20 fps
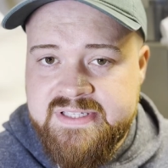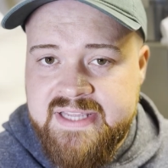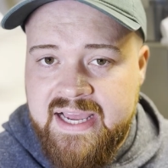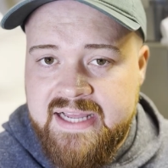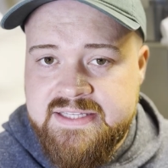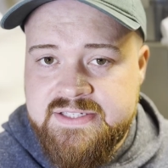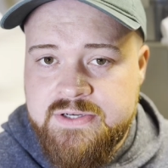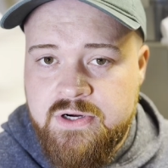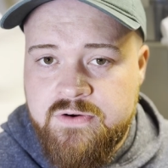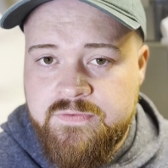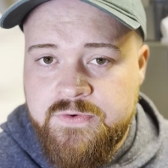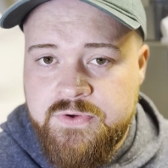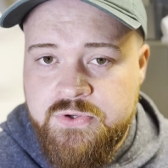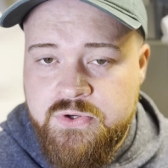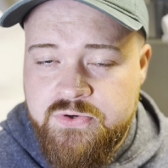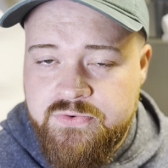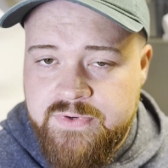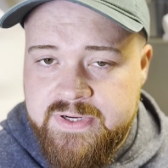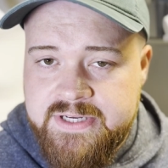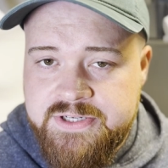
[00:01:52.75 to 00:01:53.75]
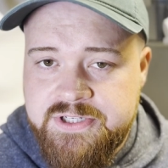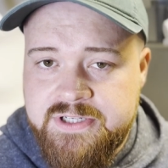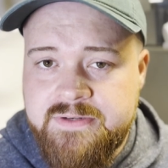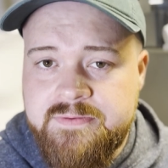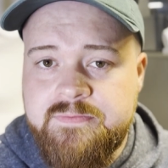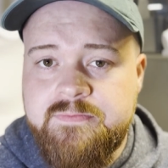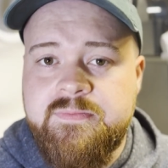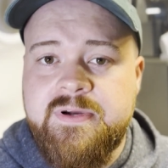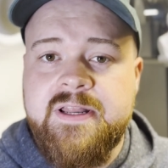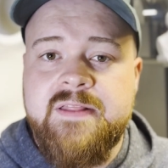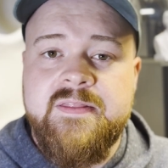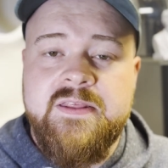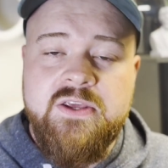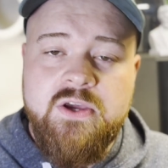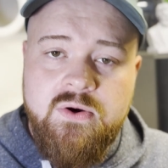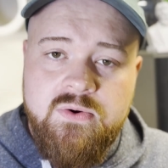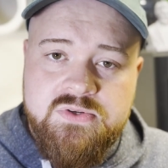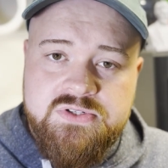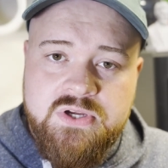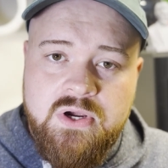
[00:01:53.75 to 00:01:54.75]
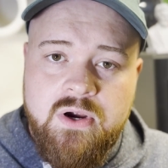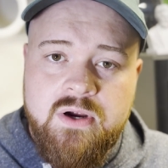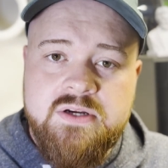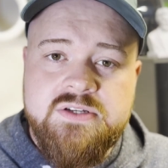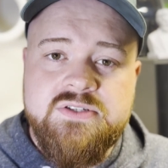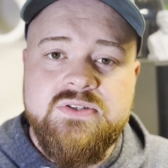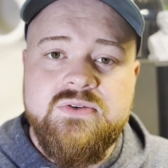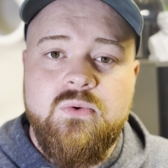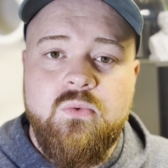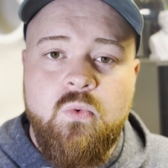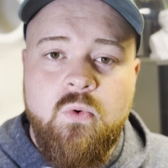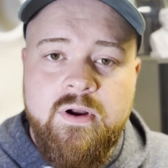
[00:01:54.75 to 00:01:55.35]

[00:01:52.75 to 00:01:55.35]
stats are for your region, but in the Ozarks,